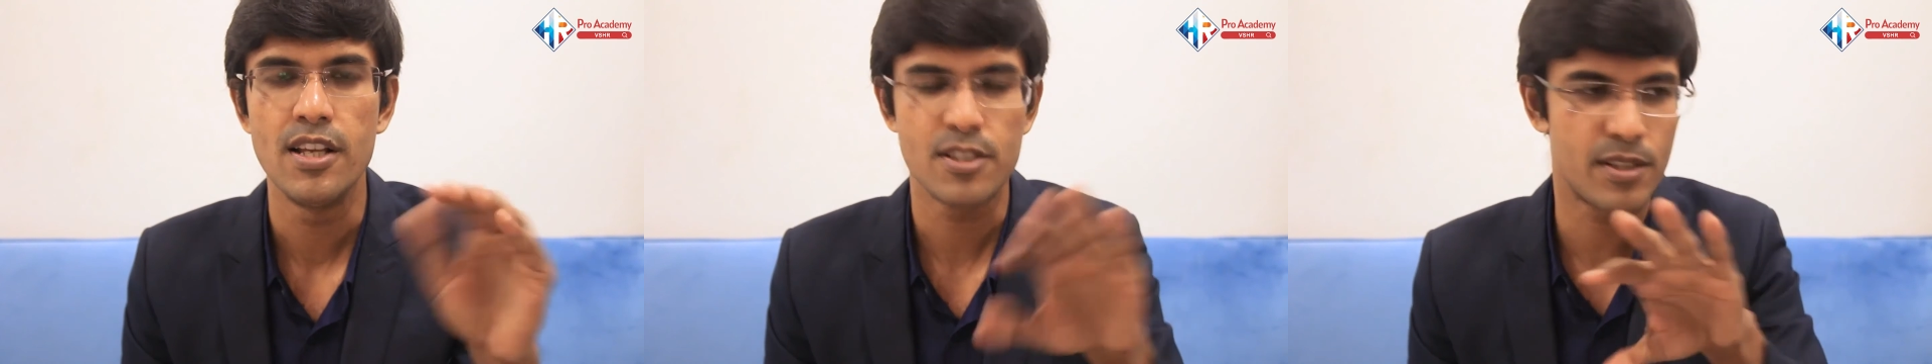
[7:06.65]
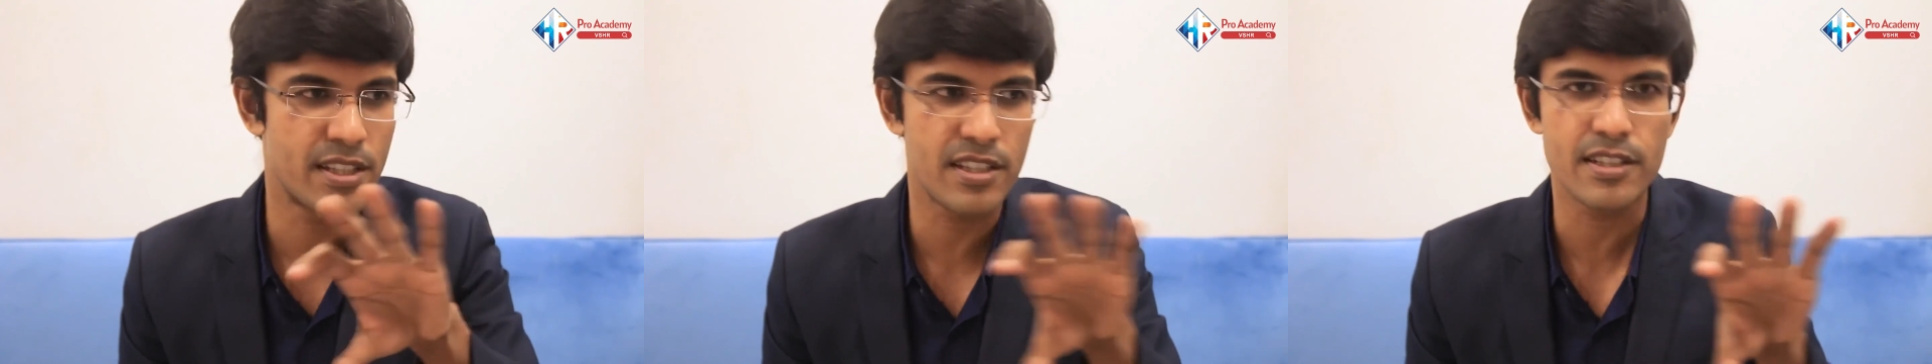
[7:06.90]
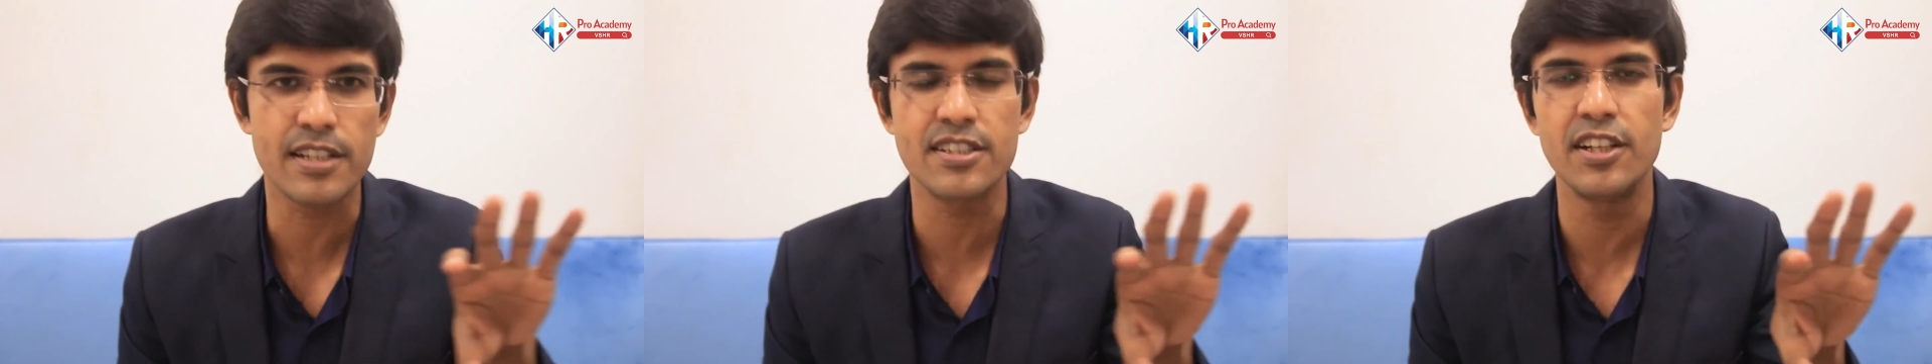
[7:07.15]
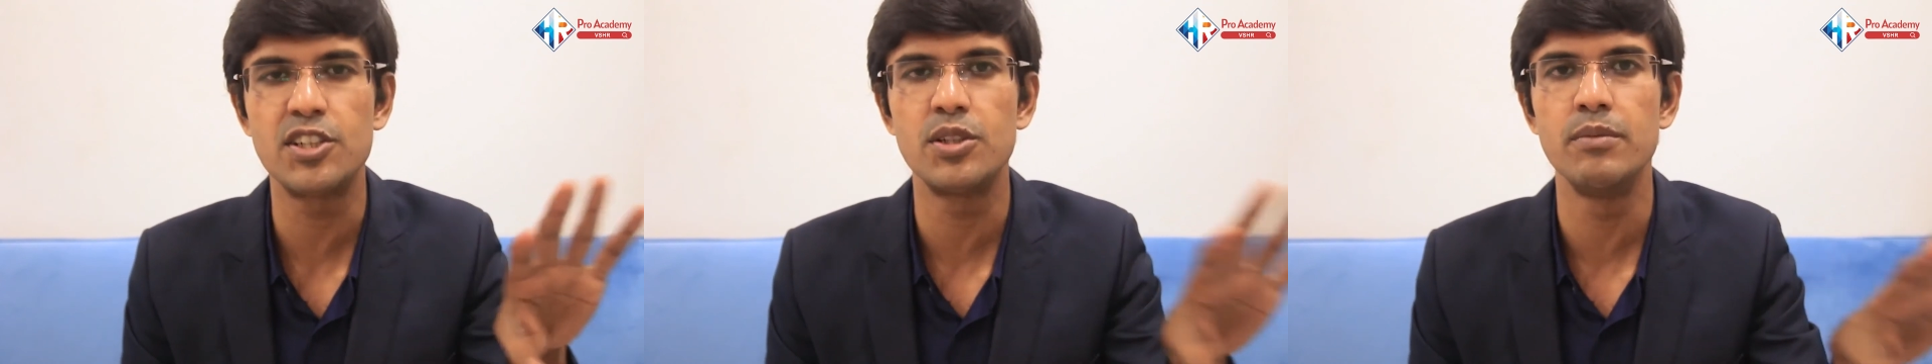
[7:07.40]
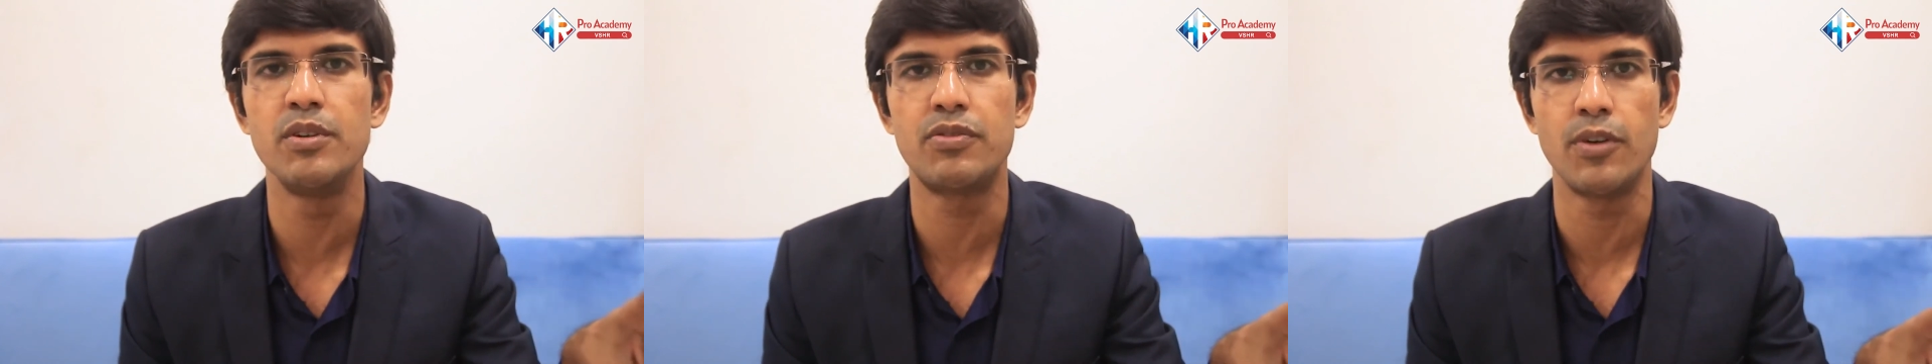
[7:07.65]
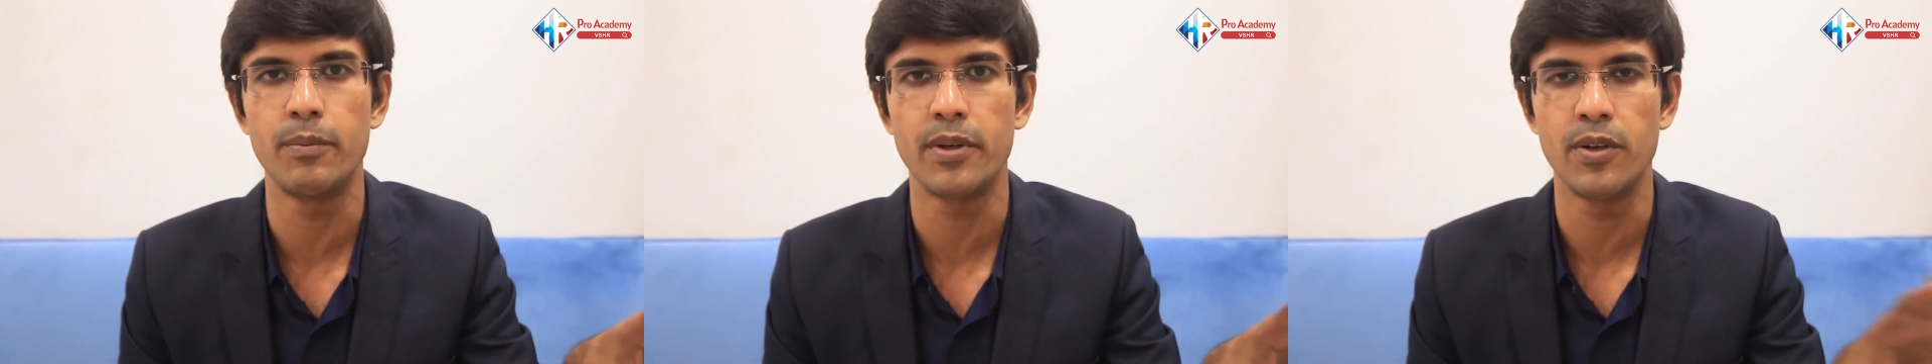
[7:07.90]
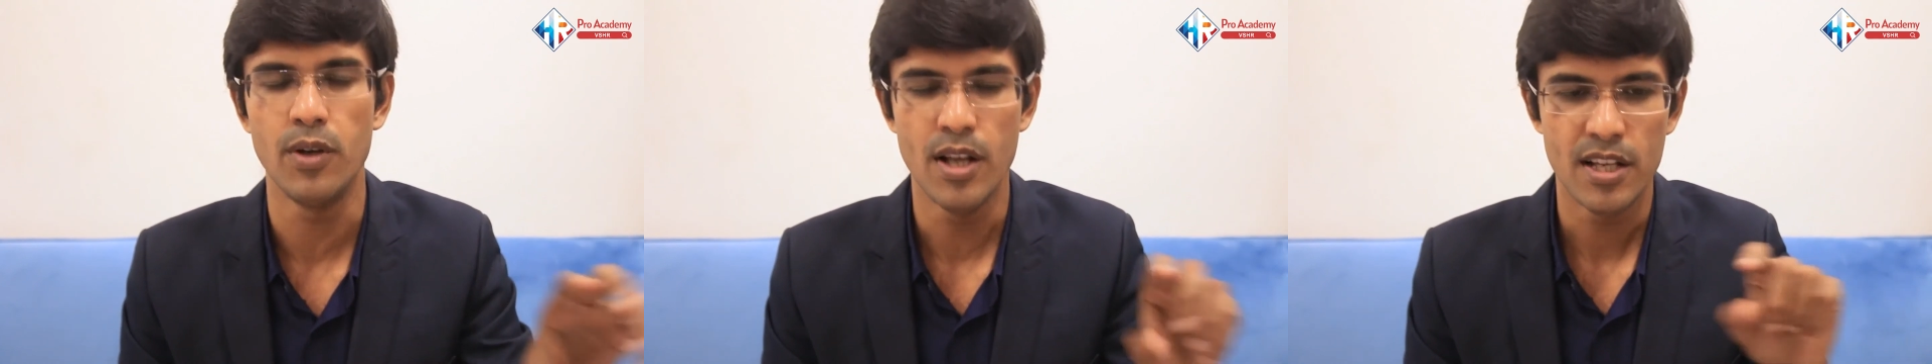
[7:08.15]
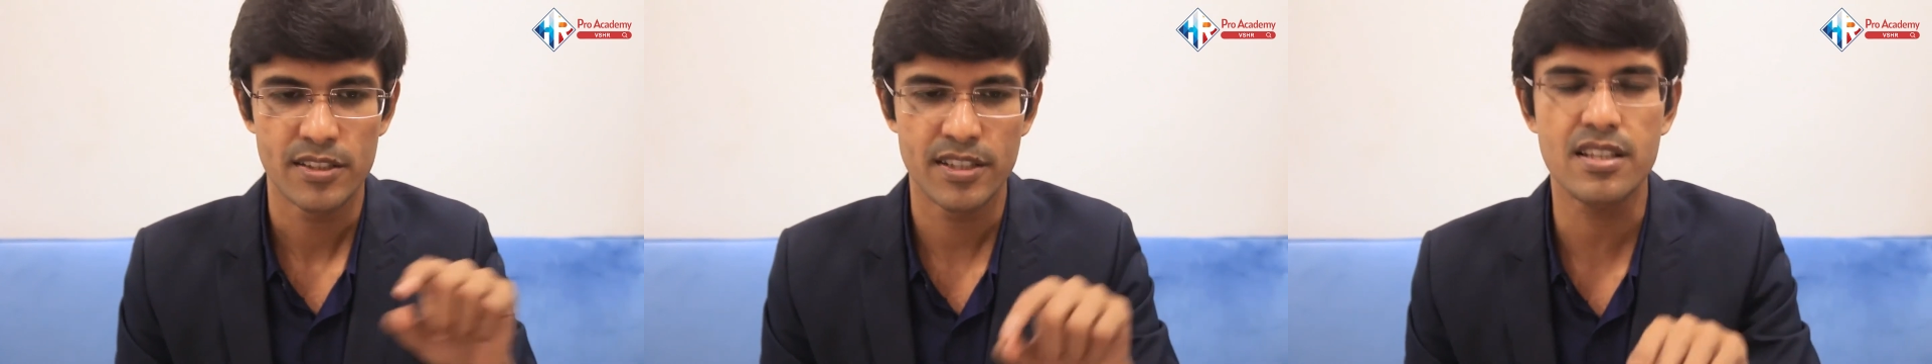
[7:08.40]
so this is a task need to remove from you,
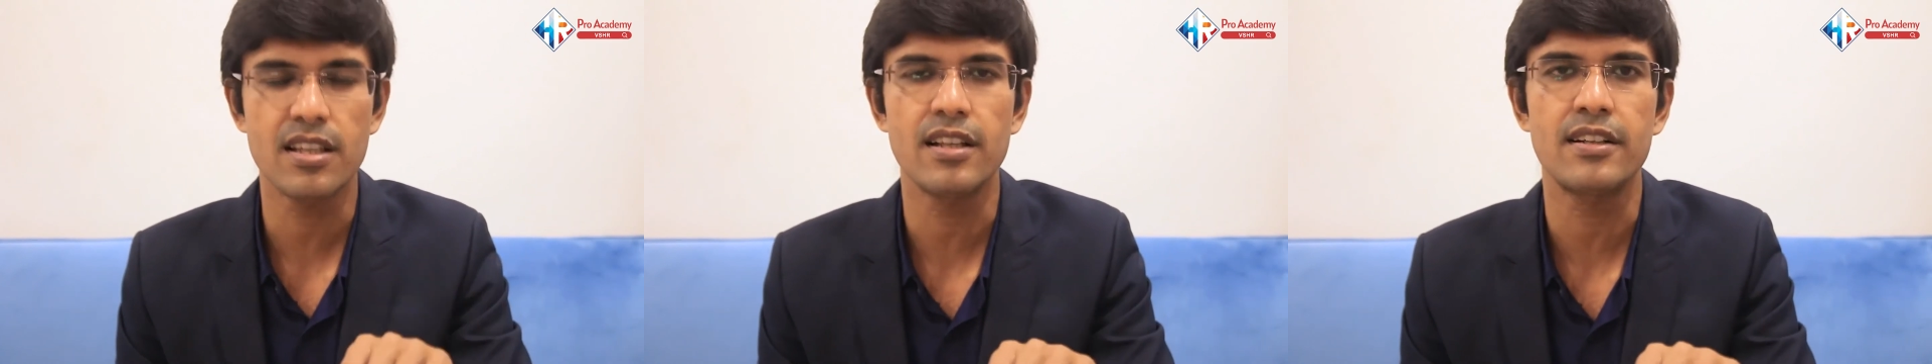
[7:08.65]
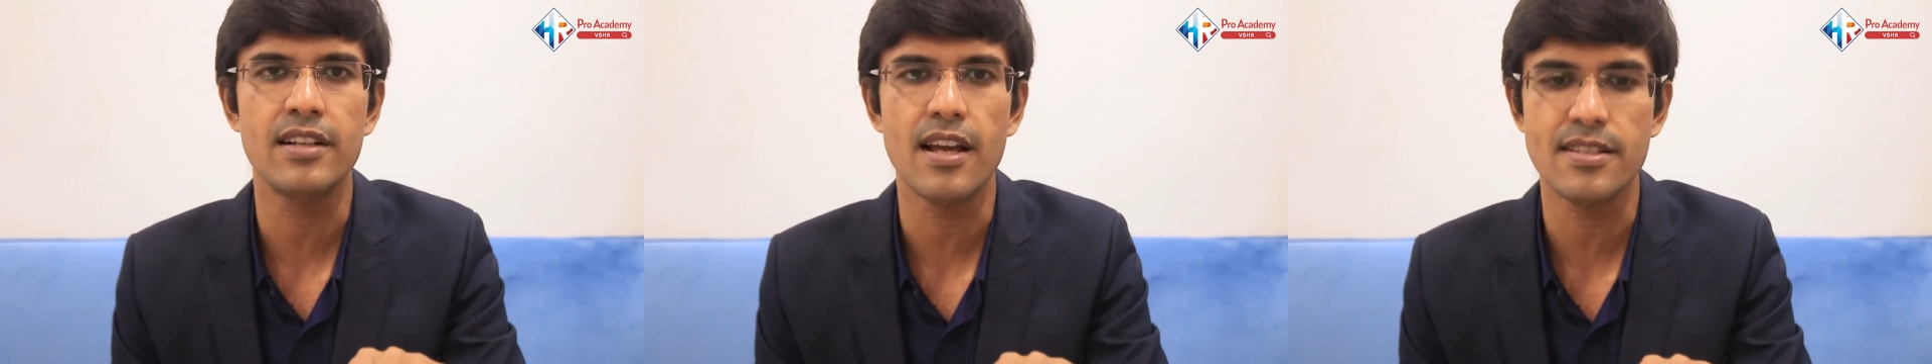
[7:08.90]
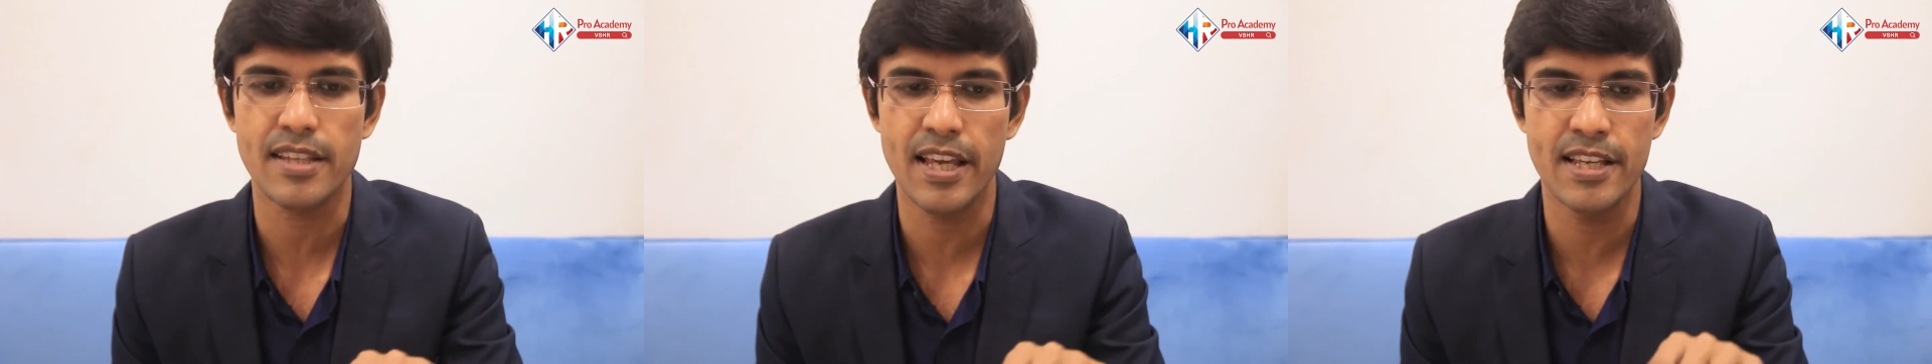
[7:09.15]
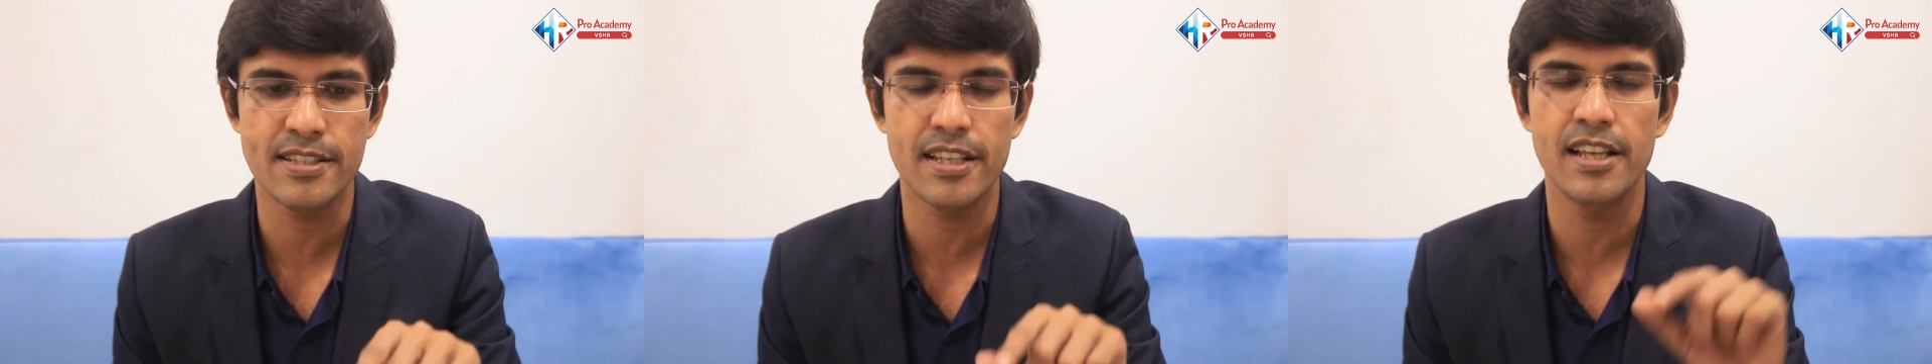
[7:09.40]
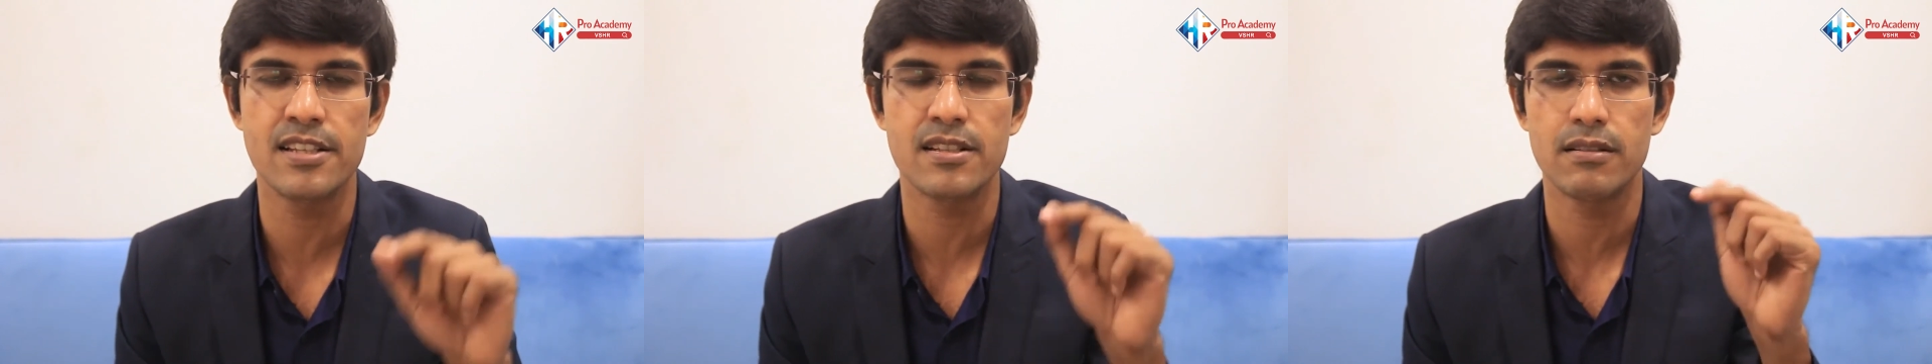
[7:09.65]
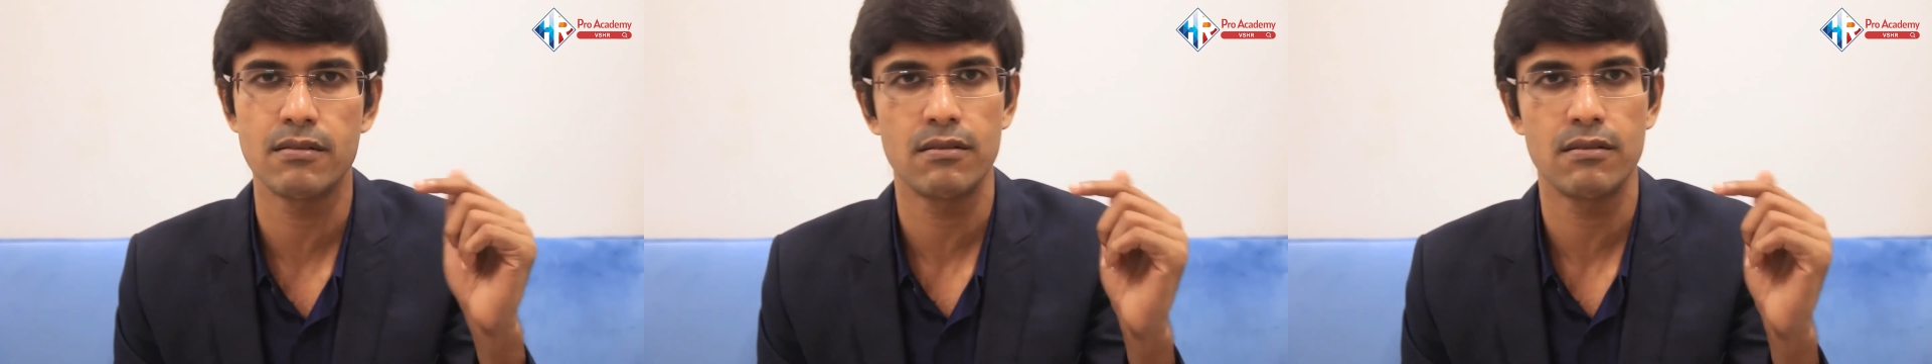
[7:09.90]
this is the task is